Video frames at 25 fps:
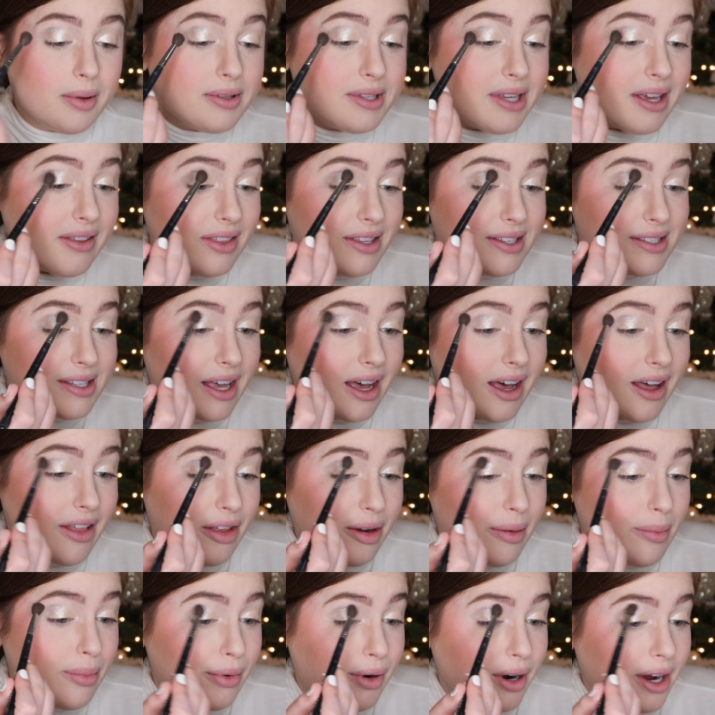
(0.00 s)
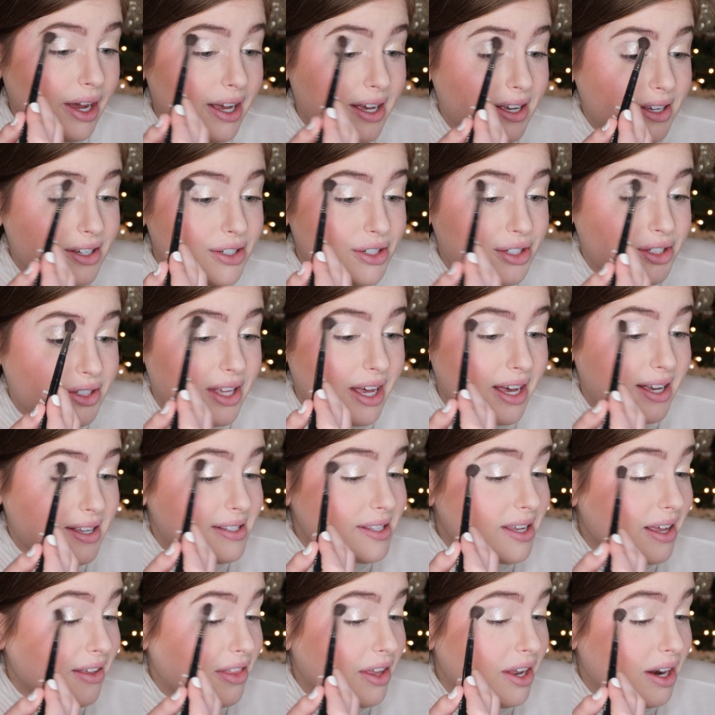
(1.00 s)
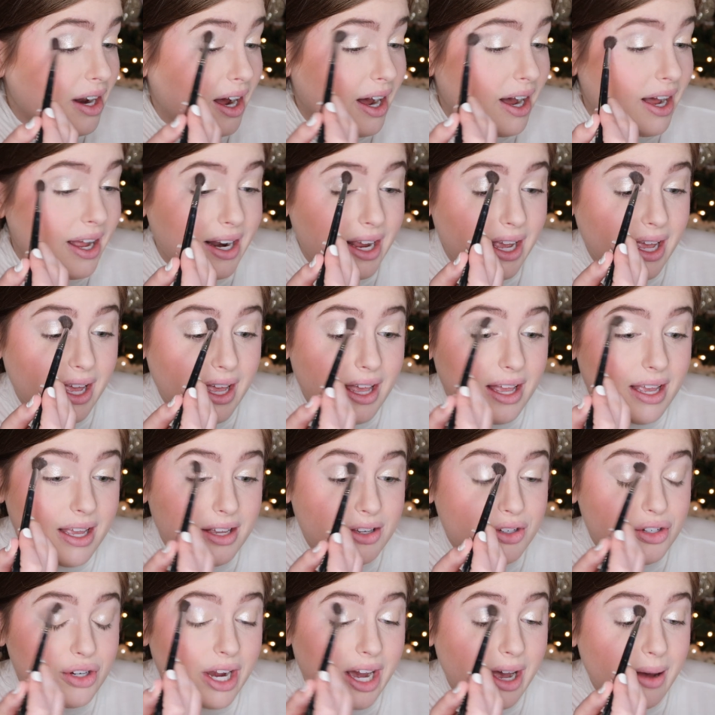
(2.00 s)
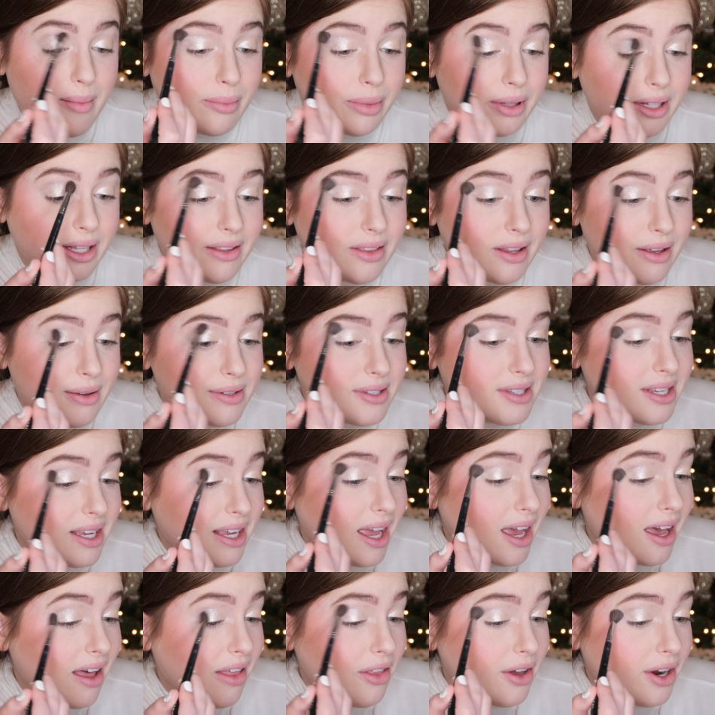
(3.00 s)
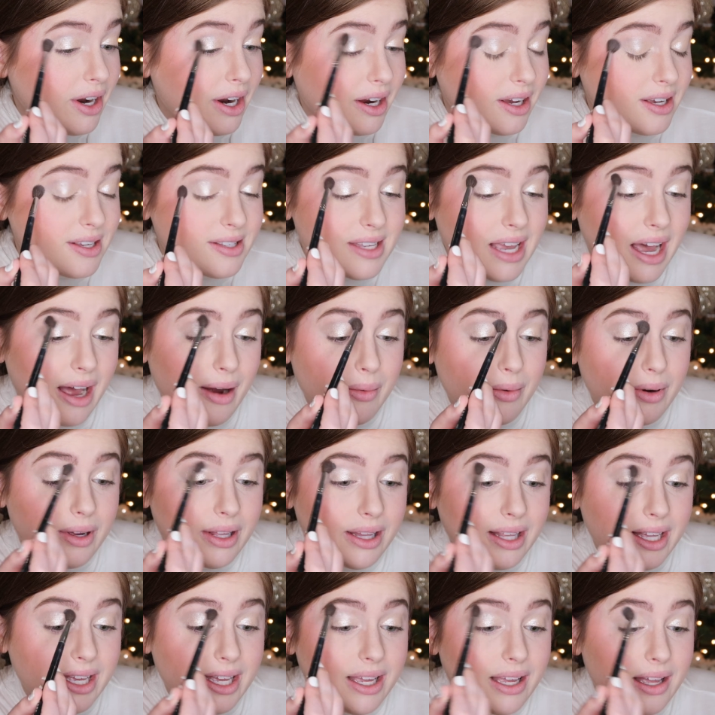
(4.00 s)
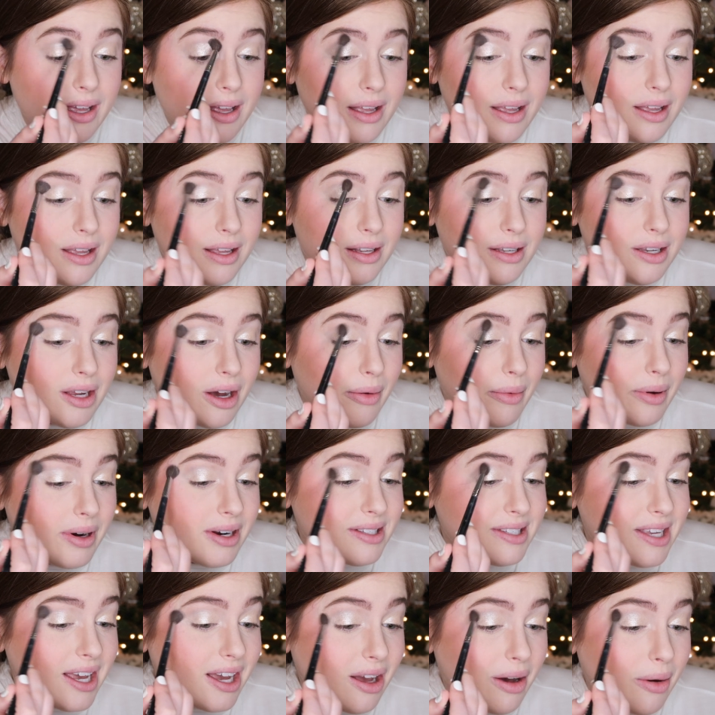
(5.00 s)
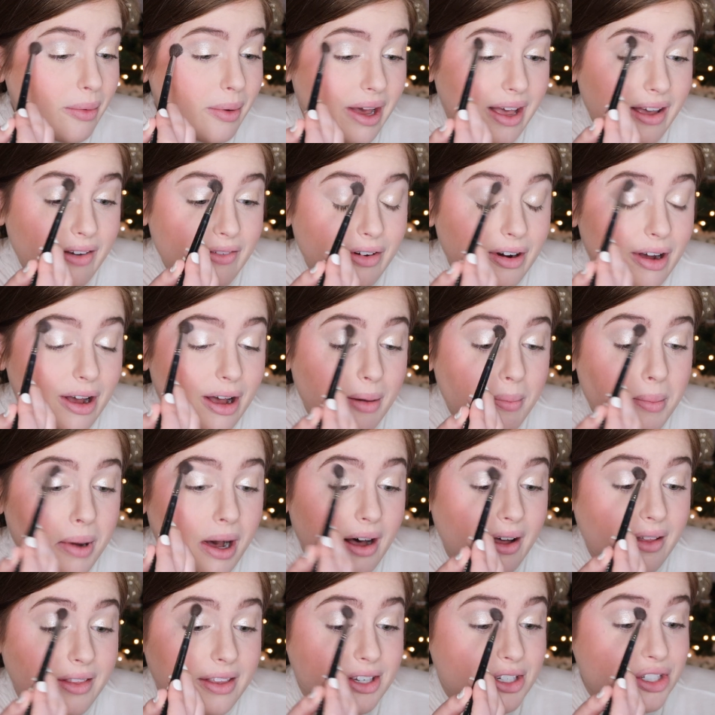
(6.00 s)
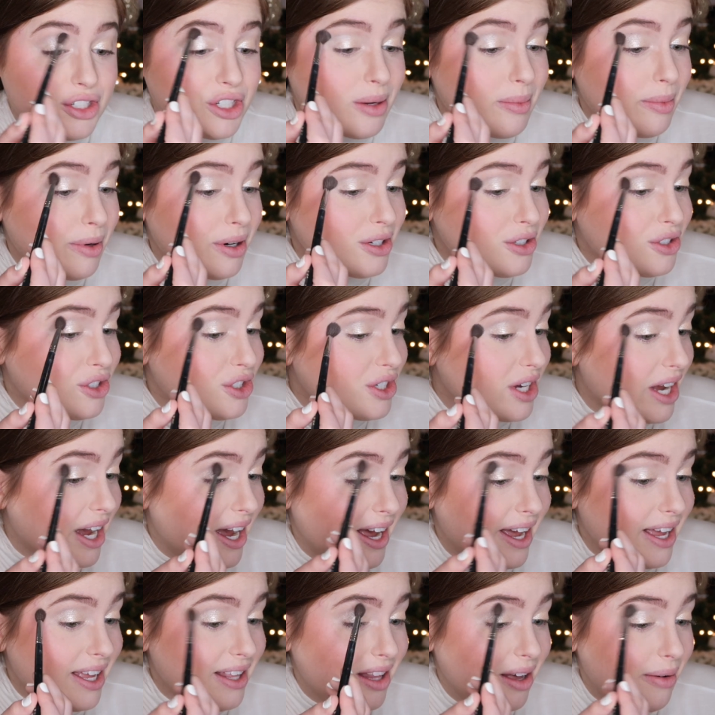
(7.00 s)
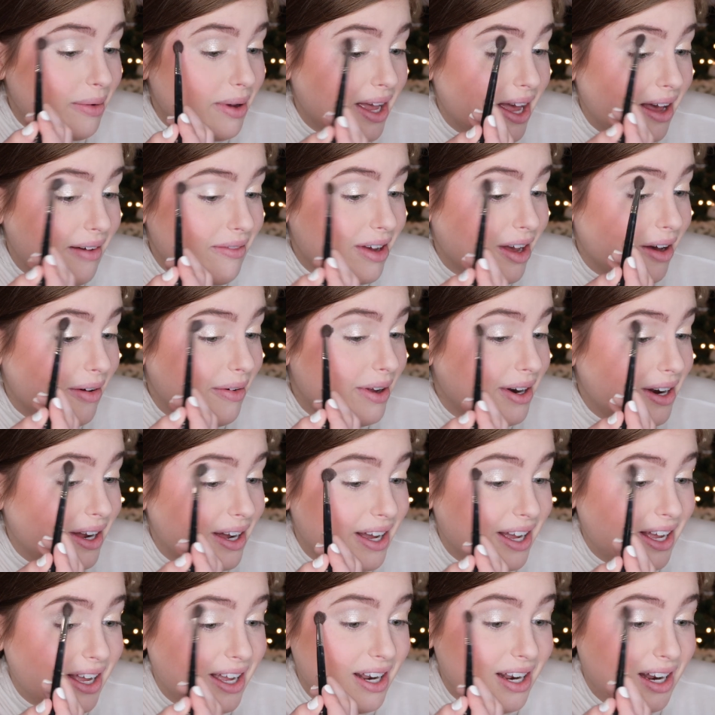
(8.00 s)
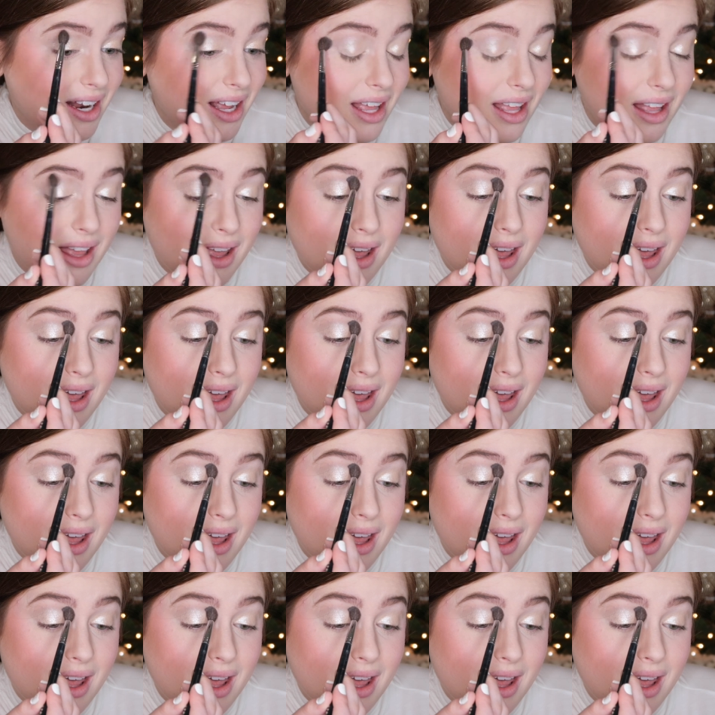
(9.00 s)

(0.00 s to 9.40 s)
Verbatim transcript: I'm gonna take this other brush that has nothing on it and try and blend those together because I really don't want to take away from all the shimmer and shine that we have going on